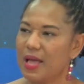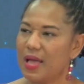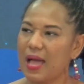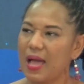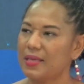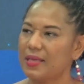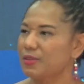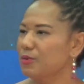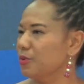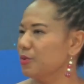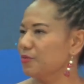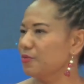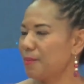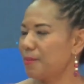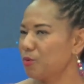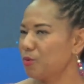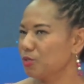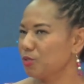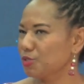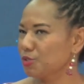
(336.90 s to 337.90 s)
If
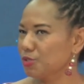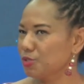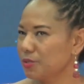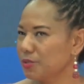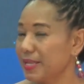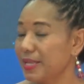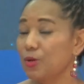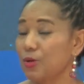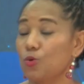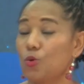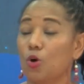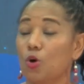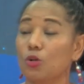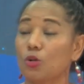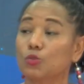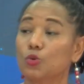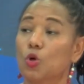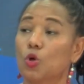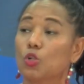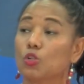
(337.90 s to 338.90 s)
I'm not getting
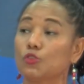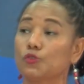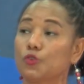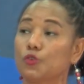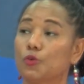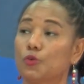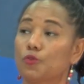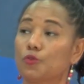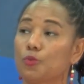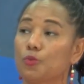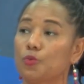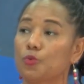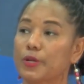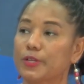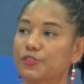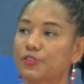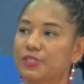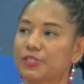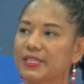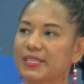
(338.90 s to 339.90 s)
called for
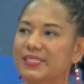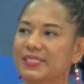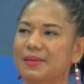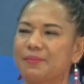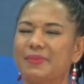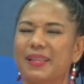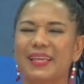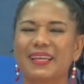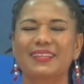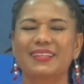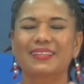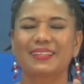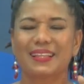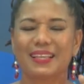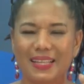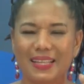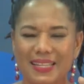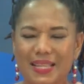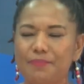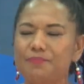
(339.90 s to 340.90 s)
poetry gigs, I'm like,
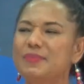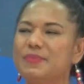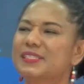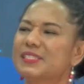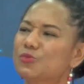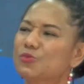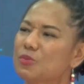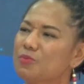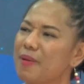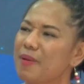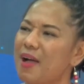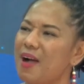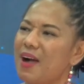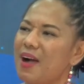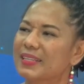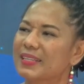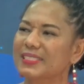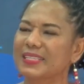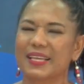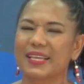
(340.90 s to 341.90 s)
let me sit with my
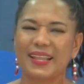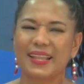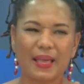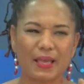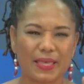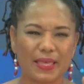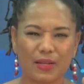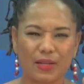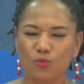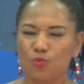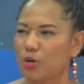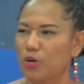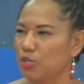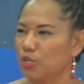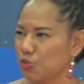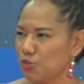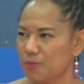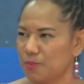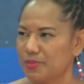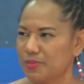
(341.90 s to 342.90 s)
art. Can I get
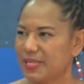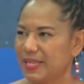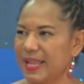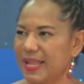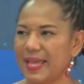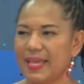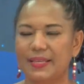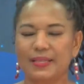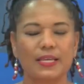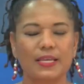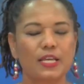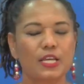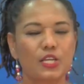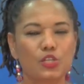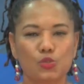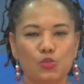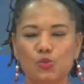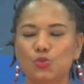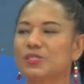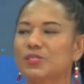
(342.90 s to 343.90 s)
workshopped? Can I
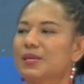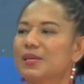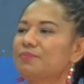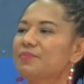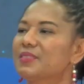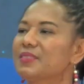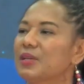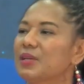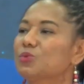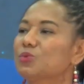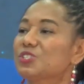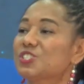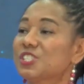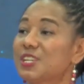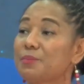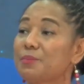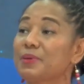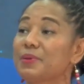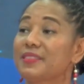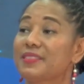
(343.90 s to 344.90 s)
do something that will
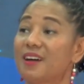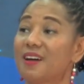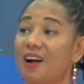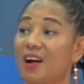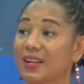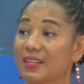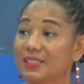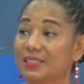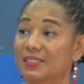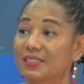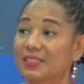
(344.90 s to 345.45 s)
sharpen the art?